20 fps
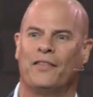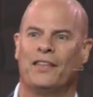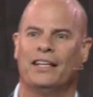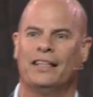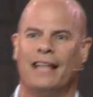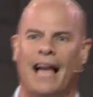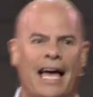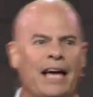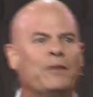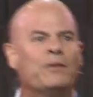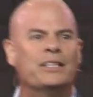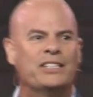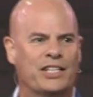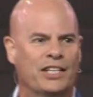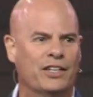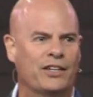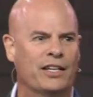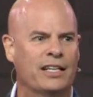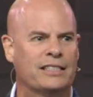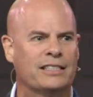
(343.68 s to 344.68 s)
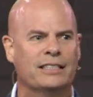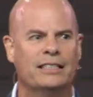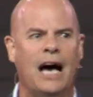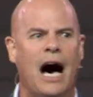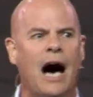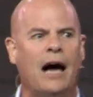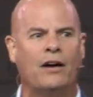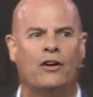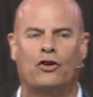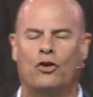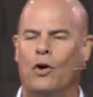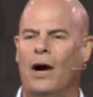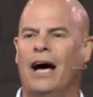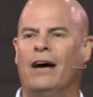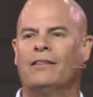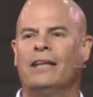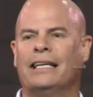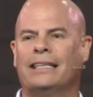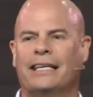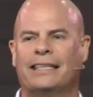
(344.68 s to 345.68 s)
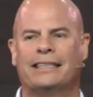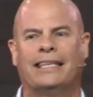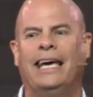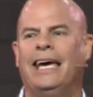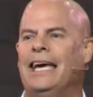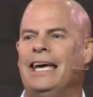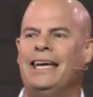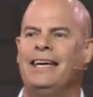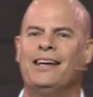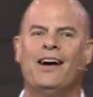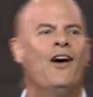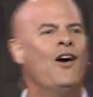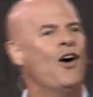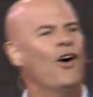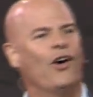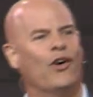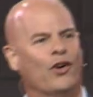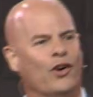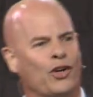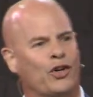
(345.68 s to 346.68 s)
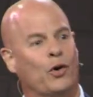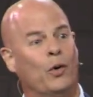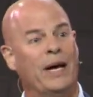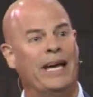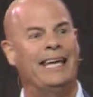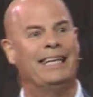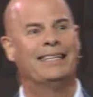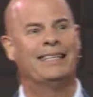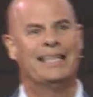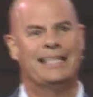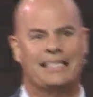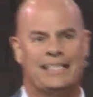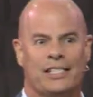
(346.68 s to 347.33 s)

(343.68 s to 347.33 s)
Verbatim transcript: Now, the language here is not a crown like a king or a queen.